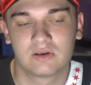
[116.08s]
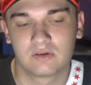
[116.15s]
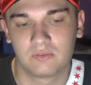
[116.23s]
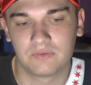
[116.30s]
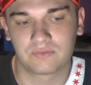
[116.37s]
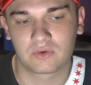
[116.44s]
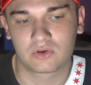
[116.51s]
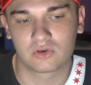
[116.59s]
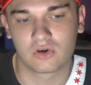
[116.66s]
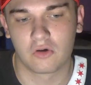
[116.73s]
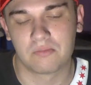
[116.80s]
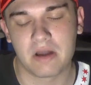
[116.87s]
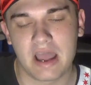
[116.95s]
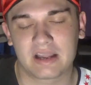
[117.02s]
with
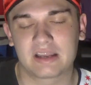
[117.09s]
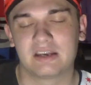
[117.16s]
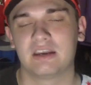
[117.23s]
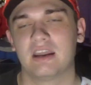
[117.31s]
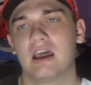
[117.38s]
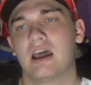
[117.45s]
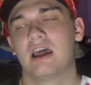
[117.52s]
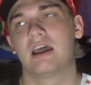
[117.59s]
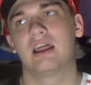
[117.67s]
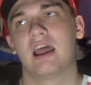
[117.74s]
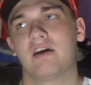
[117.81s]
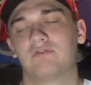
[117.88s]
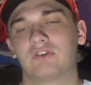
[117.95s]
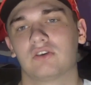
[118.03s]
Crow back in net
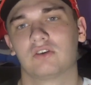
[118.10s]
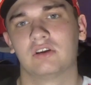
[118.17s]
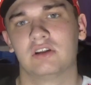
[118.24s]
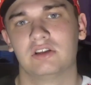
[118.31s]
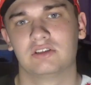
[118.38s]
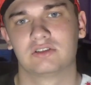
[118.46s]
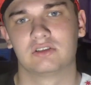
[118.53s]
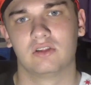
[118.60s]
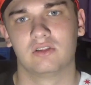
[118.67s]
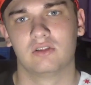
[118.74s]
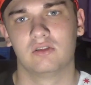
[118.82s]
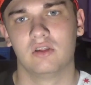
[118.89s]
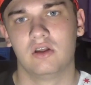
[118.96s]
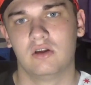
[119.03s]
after his
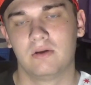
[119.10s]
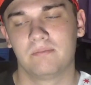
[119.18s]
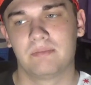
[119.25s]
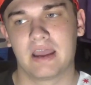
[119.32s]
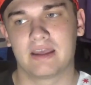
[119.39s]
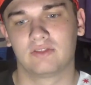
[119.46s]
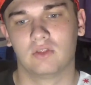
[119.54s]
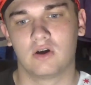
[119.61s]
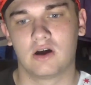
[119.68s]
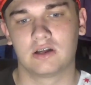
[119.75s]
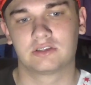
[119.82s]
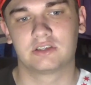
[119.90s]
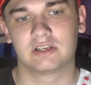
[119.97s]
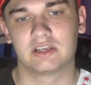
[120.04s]
bad
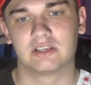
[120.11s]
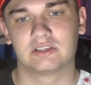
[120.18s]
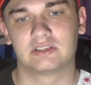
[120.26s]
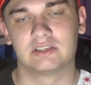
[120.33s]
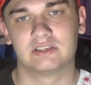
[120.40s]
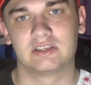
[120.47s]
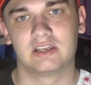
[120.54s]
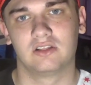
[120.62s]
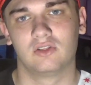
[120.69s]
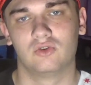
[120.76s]
loss against the St.